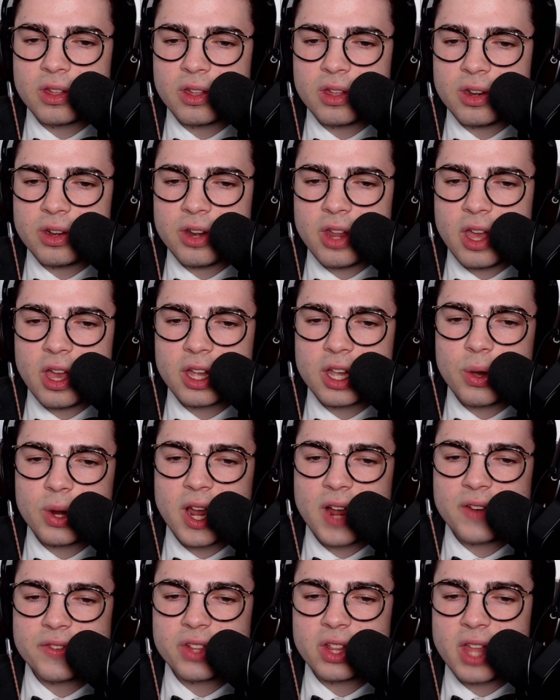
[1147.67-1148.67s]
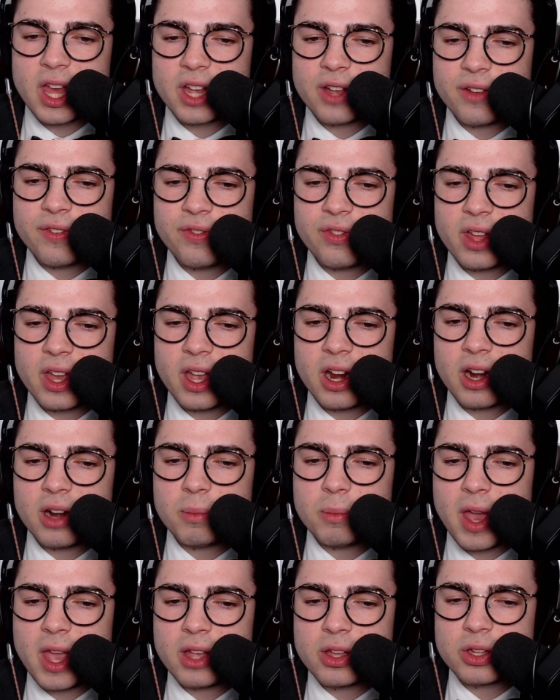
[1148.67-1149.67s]
Now going after the leg of Flair.
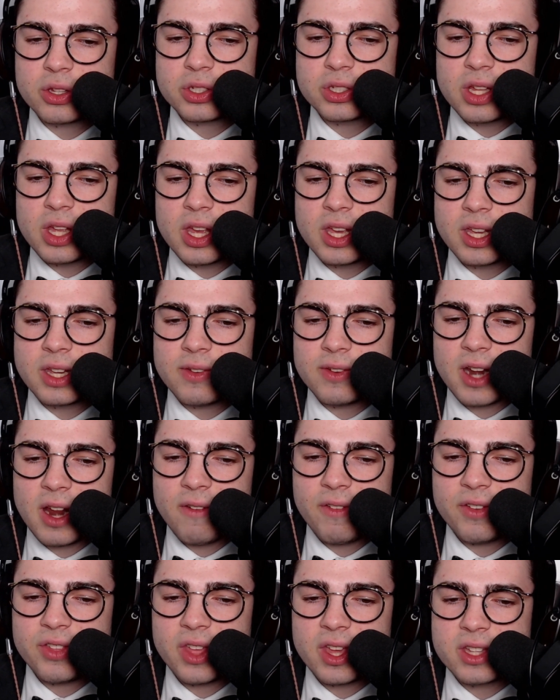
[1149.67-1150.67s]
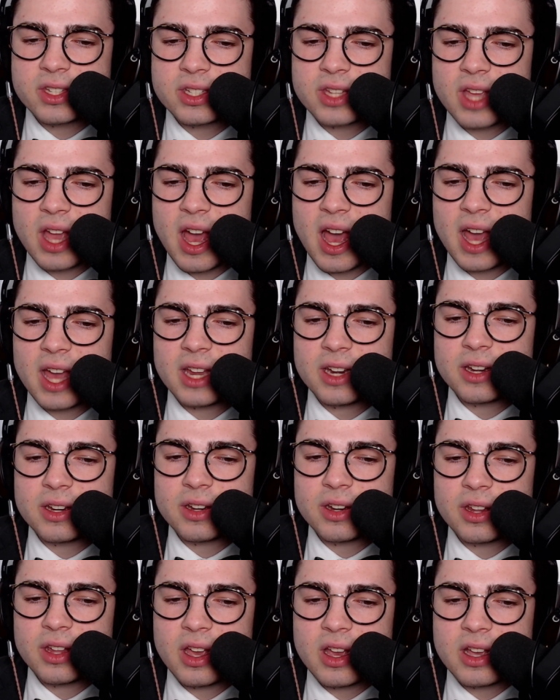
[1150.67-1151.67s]
Michaels giving it everything he's got
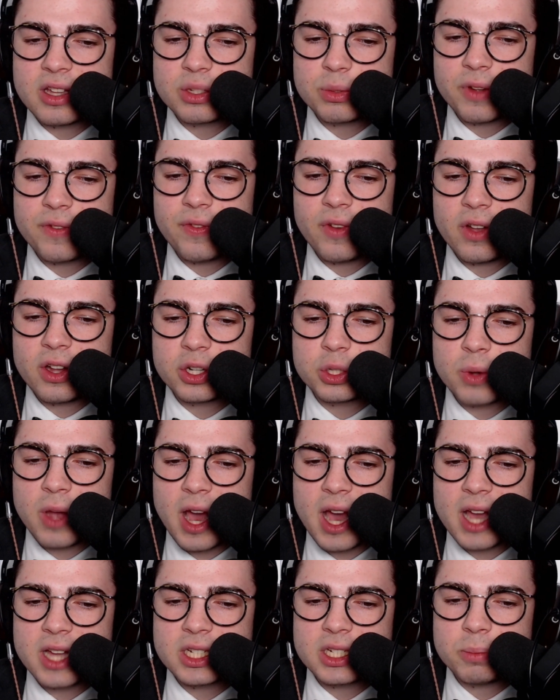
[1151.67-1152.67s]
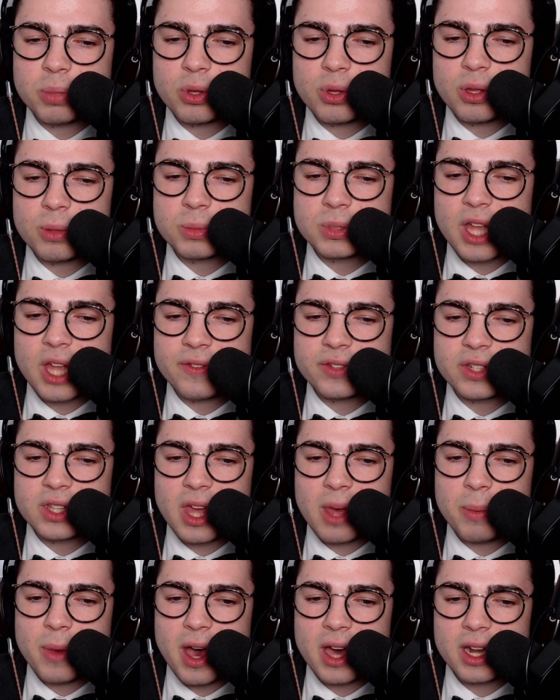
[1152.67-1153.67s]
as Ric Flair tries to pull himself to
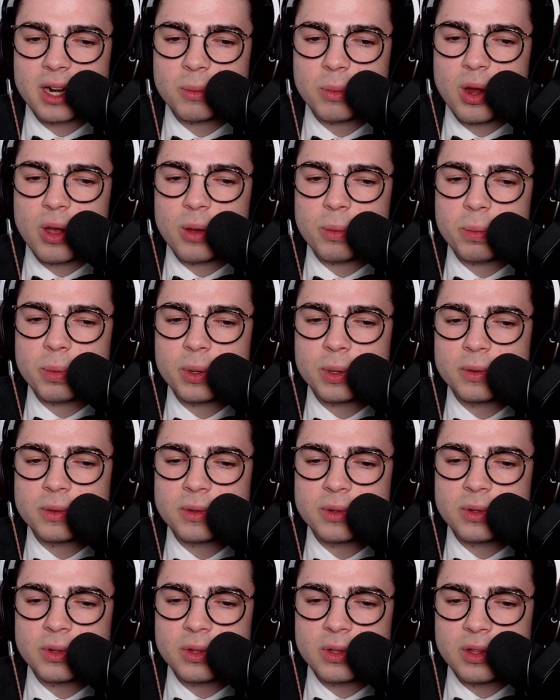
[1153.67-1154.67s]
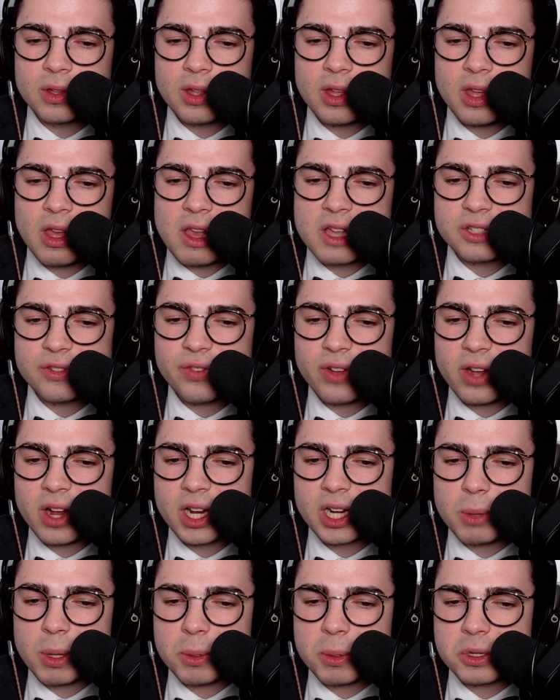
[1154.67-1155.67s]
that bottom rope. Is Flair
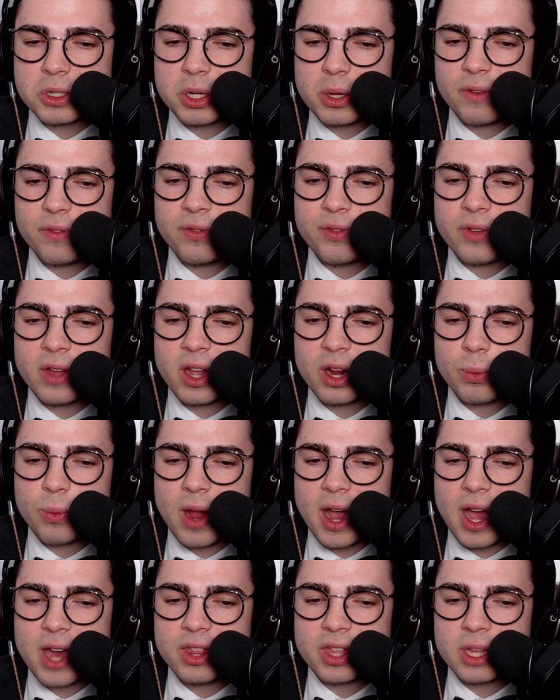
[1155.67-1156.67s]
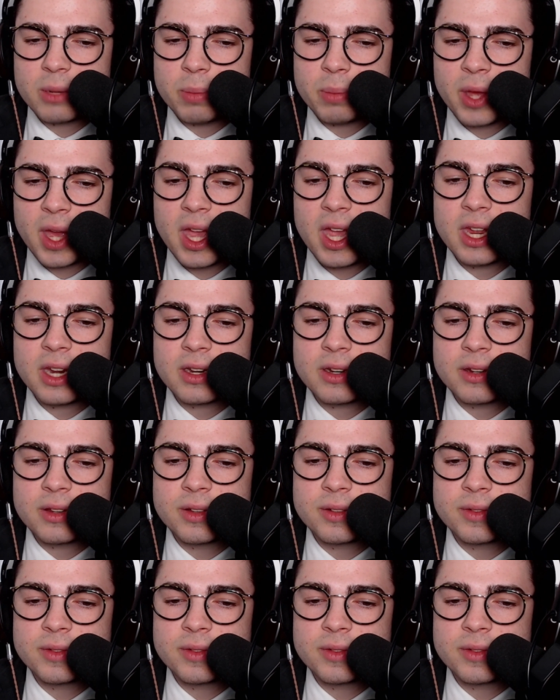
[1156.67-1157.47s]
going to be able to do it? Flair writhing in pain.